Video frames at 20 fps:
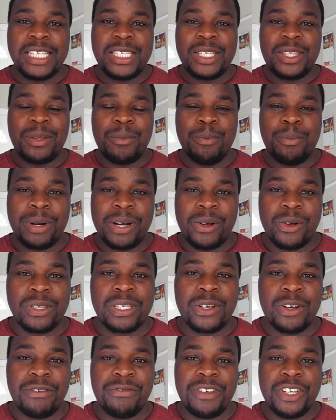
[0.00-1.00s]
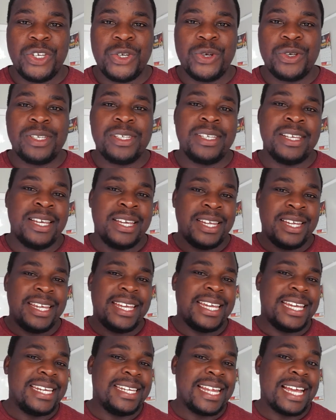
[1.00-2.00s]
So just browse our
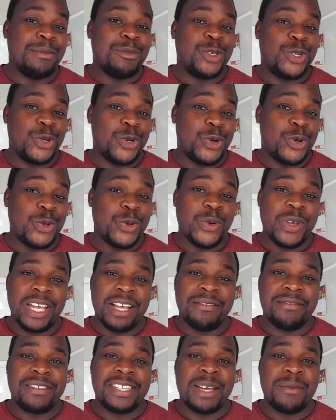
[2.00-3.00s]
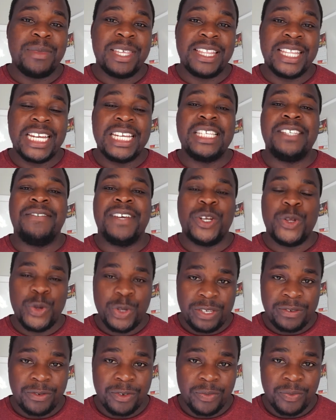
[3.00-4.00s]
videos and I'm sure you have something that
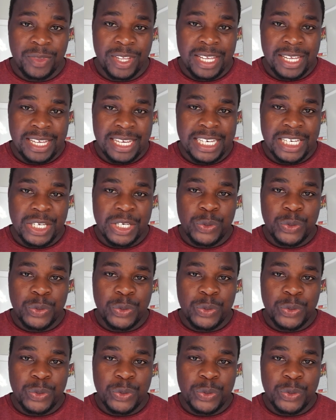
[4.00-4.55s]
is very useful